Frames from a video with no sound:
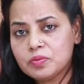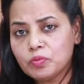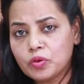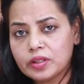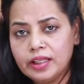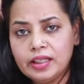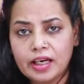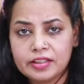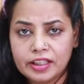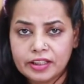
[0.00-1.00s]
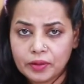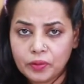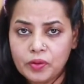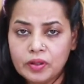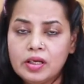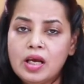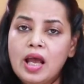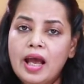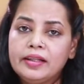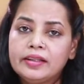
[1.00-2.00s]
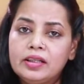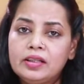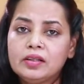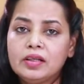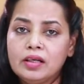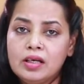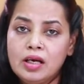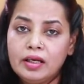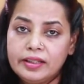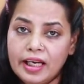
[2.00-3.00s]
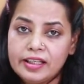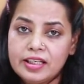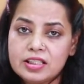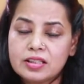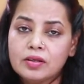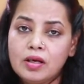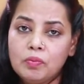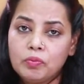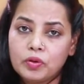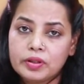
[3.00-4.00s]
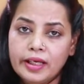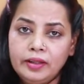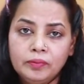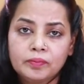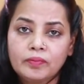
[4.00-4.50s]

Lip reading: more than 100 crore, and the debt is more than